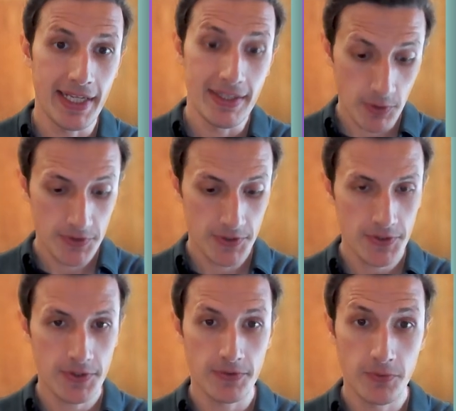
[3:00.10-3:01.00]

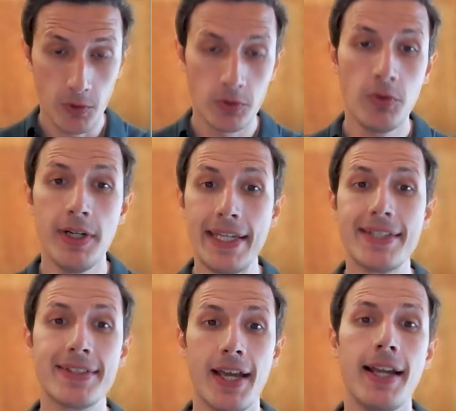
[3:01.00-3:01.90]
invoices folder
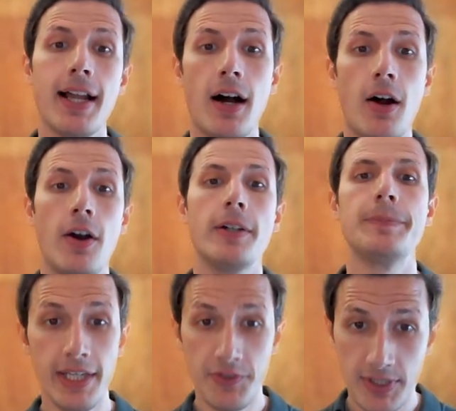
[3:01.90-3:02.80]
inside our
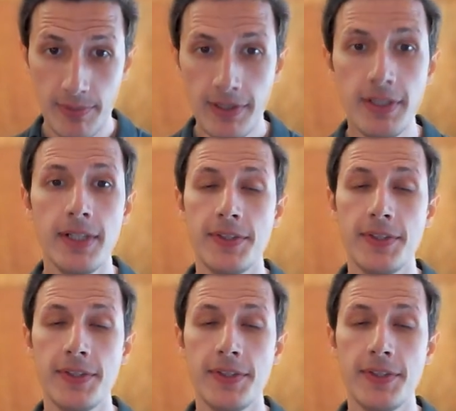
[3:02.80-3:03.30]
Gmail.